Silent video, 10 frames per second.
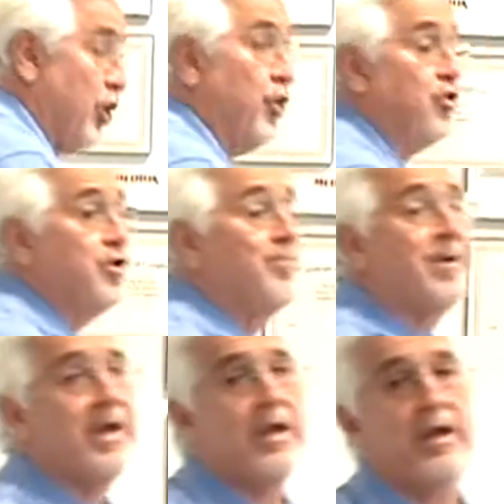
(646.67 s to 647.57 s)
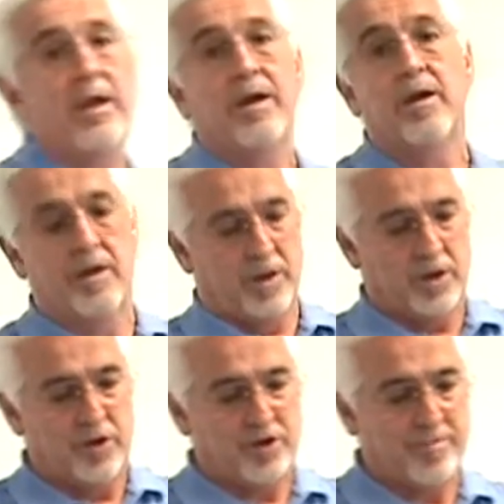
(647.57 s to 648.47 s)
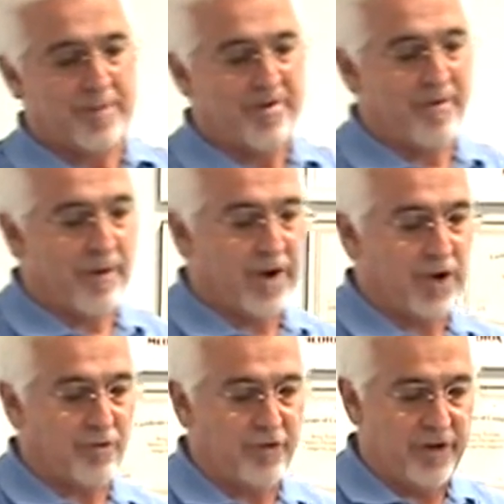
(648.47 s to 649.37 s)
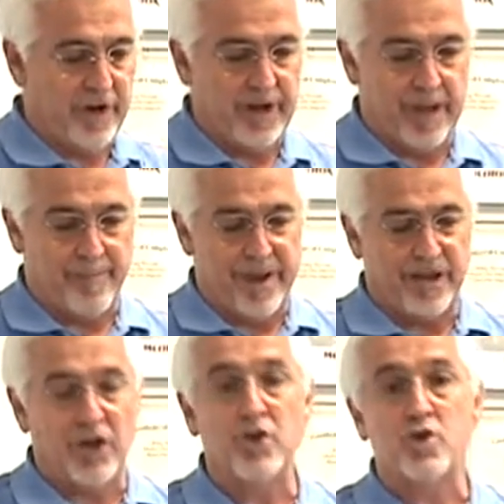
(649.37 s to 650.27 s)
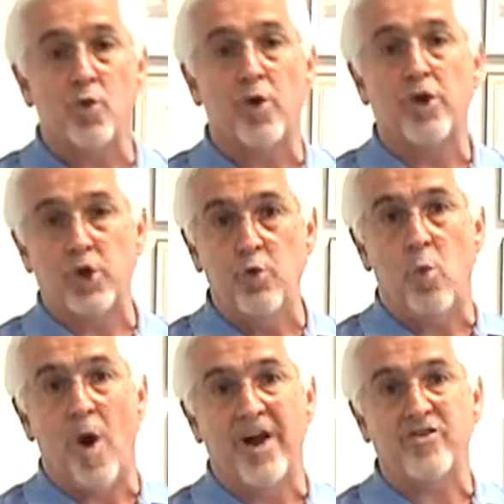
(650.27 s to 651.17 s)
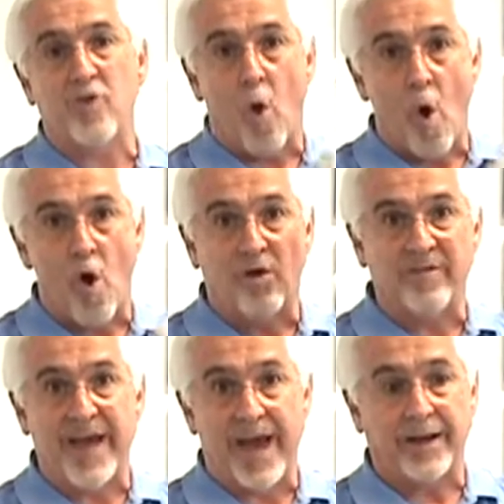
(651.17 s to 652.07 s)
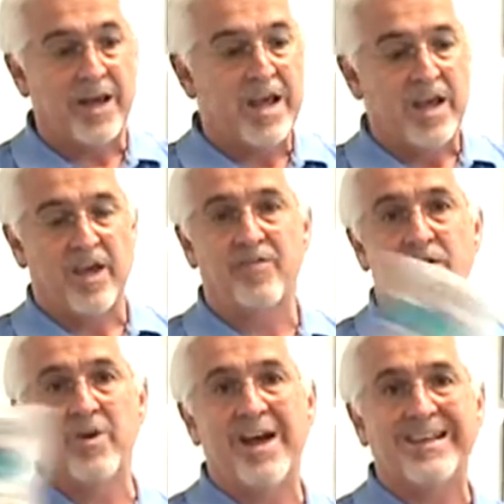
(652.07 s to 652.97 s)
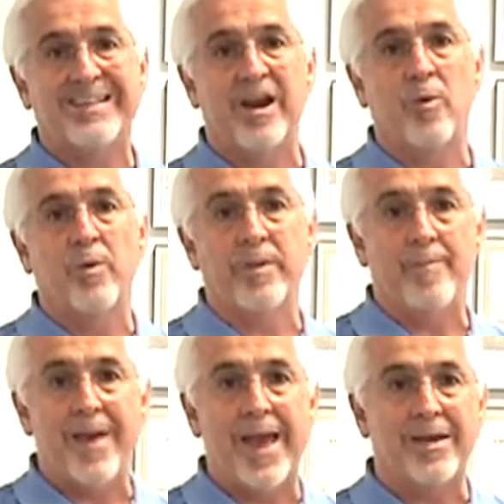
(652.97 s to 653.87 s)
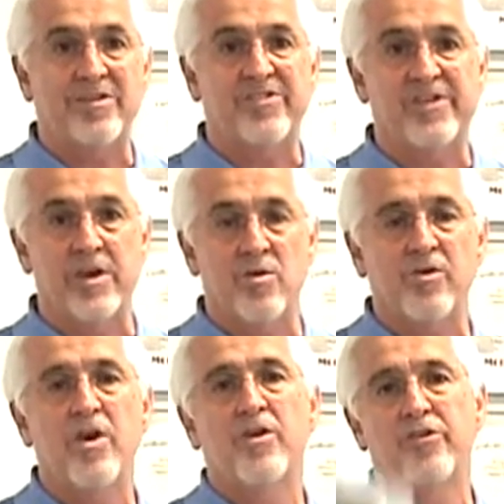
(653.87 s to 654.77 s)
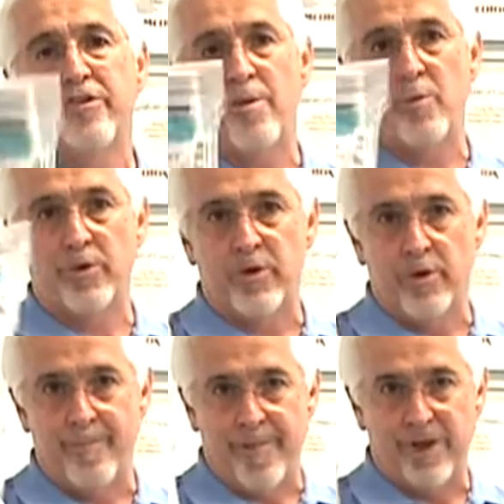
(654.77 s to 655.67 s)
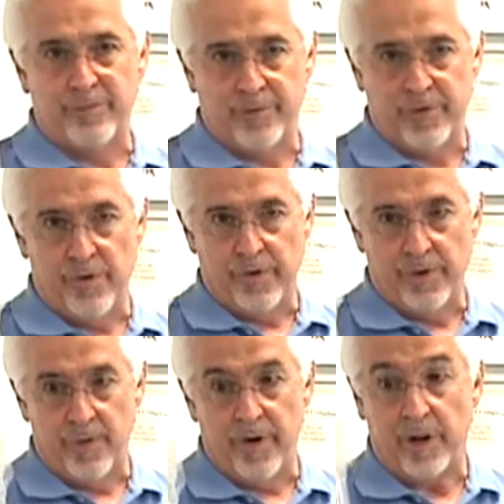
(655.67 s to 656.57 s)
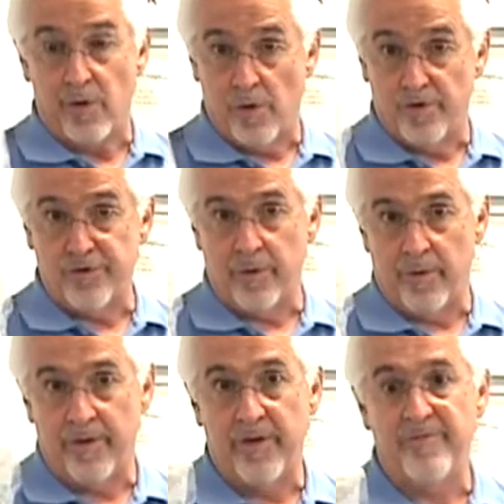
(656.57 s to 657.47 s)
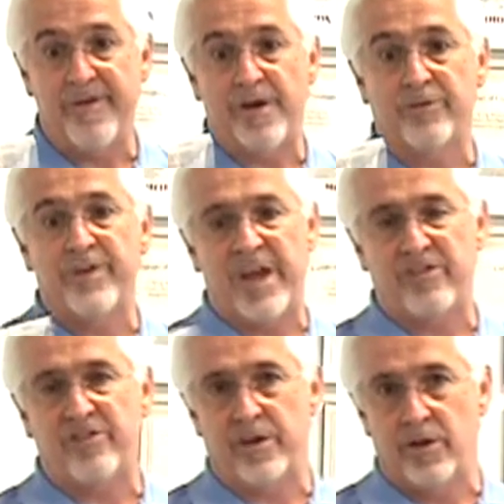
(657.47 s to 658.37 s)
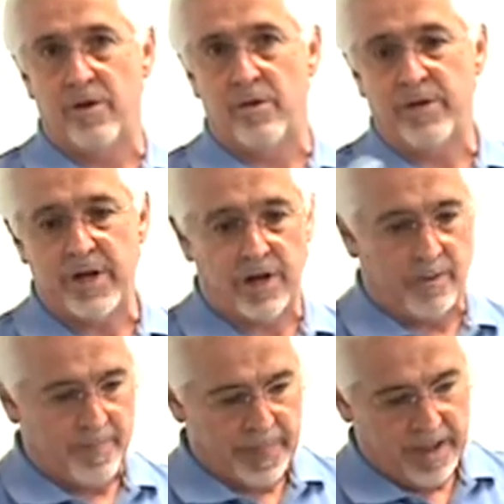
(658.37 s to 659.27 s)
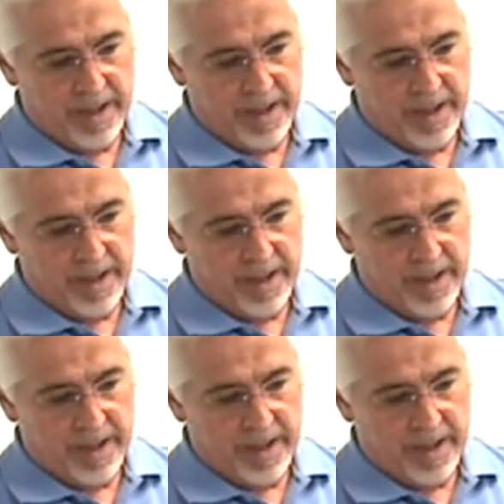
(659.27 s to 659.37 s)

You should be very interested in making sure that you watch all of that. If you're not there when the bag is sealed, someone could mess with your urine and cause you a failed test that you don't need.